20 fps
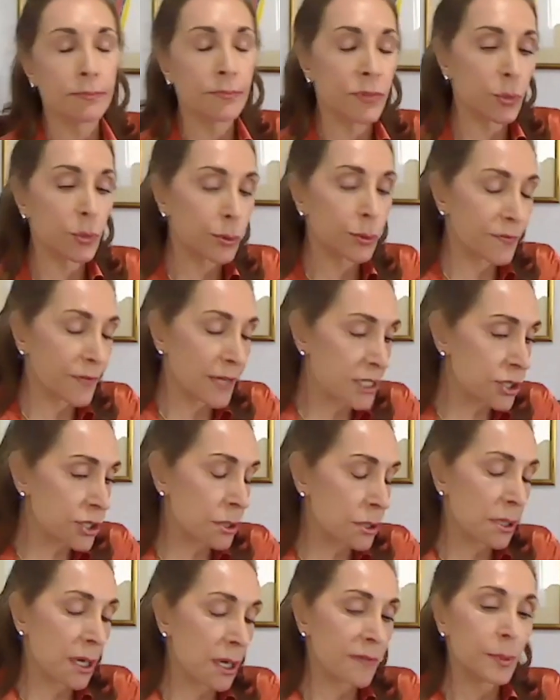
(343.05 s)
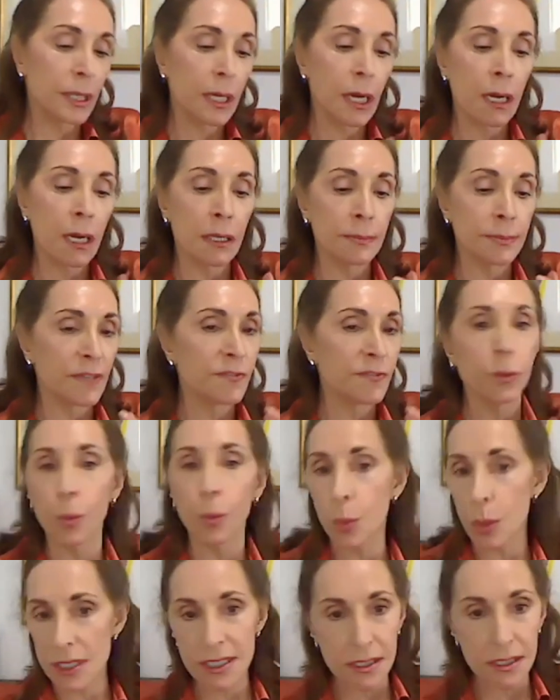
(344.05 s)
the professional I become, if it
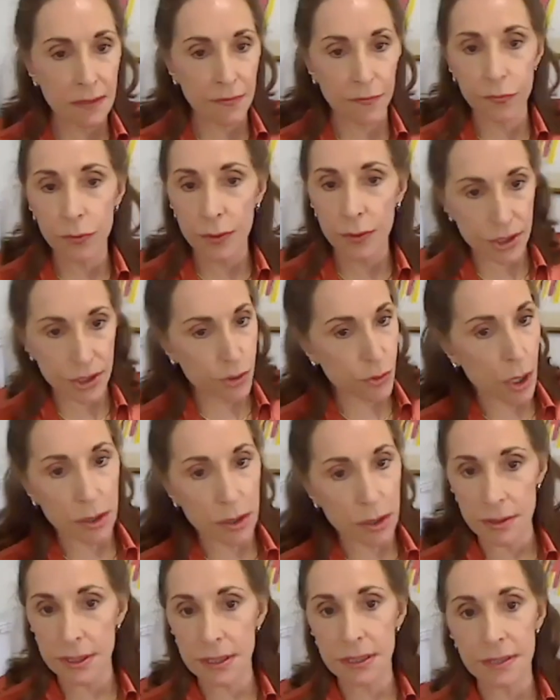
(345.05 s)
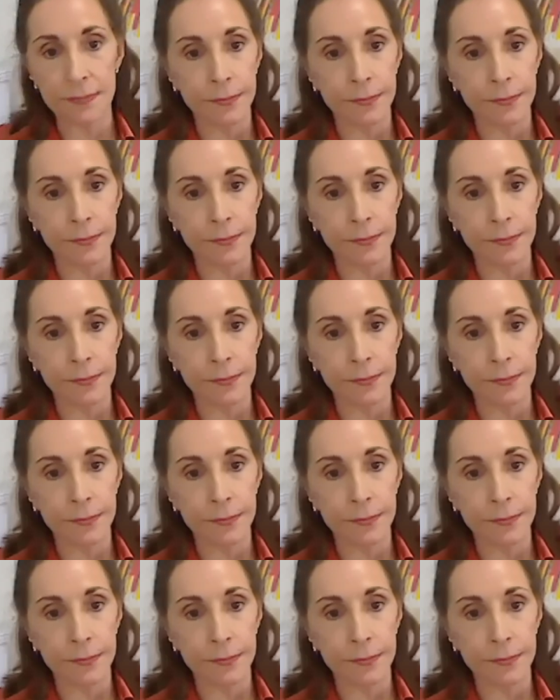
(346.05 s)
wasn't for the struggles,